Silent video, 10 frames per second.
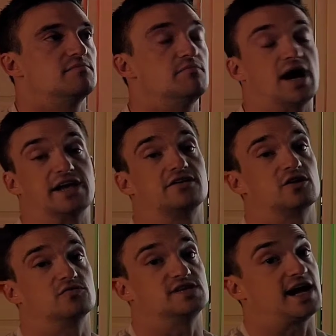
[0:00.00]

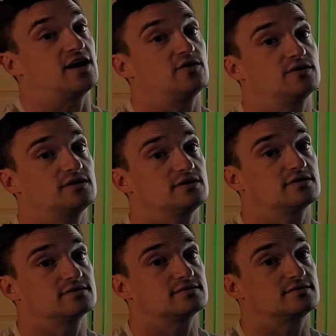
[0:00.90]
might go down
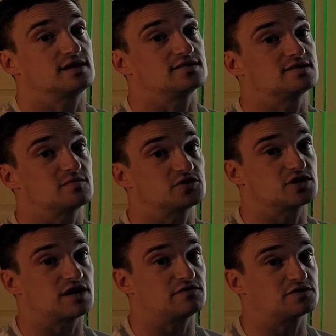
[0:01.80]
as
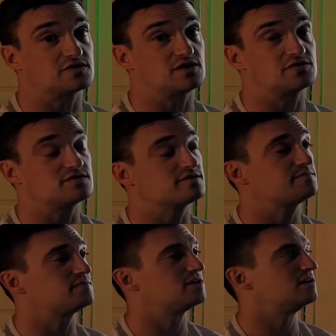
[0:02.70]
summer travel
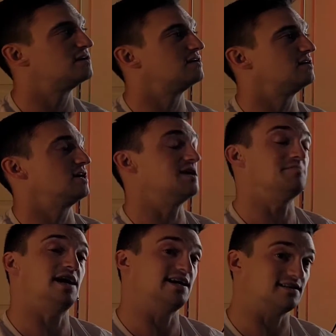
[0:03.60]
slows.
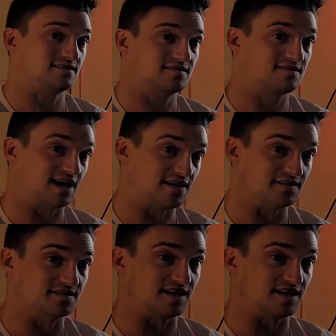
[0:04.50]
It might stay